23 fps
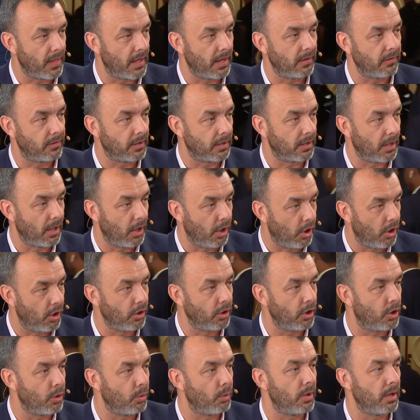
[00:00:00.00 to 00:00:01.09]
that is an
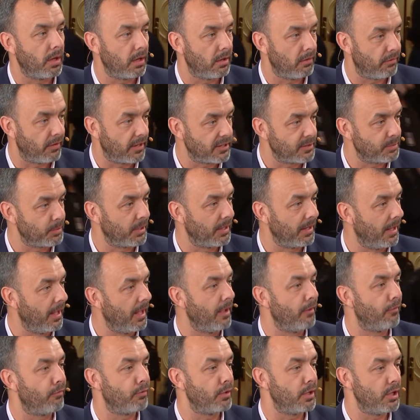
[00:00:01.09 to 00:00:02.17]
ongoing investment.
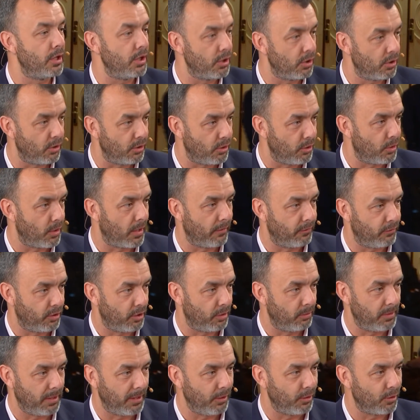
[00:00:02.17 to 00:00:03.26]
Every year you have to
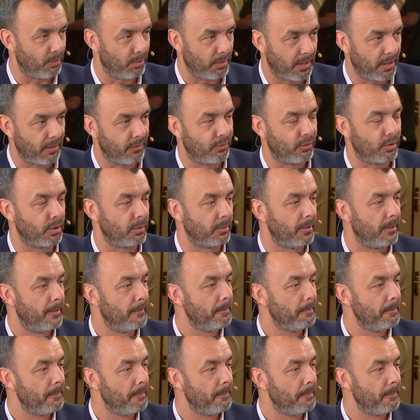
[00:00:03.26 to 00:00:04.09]
update your platform.